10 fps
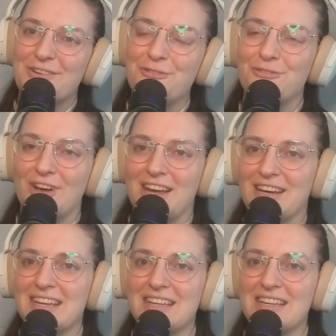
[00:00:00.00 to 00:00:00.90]
fun.
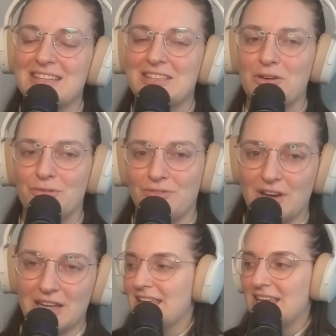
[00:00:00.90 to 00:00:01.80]
It is so
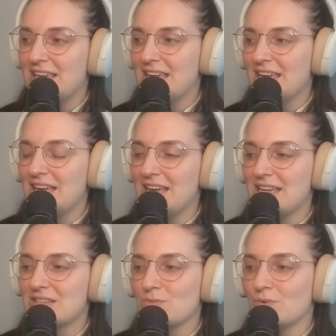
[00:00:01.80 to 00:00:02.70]
fun. He
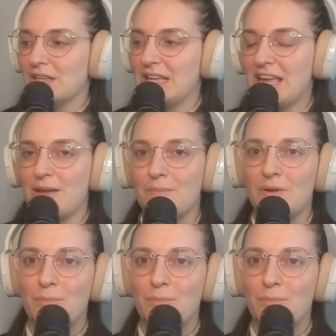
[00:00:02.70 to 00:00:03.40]
is really